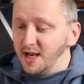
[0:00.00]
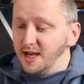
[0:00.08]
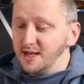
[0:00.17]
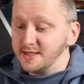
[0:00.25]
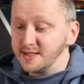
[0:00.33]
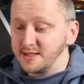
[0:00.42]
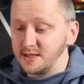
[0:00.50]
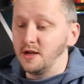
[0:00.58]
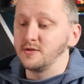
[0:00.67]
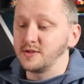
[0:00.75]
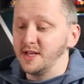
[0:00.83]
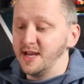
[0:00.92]
a
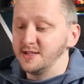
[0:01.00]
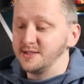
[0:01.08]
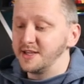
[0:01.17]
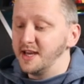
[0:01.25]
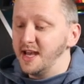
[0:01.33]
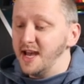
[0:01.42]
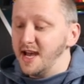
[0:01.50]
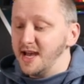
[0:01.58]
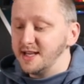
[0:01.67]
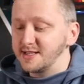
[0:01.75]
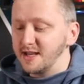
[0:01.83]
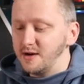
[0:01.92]
Stoutland
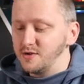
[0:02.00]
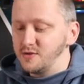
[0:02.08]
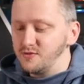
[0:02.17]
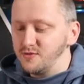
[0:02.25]
as our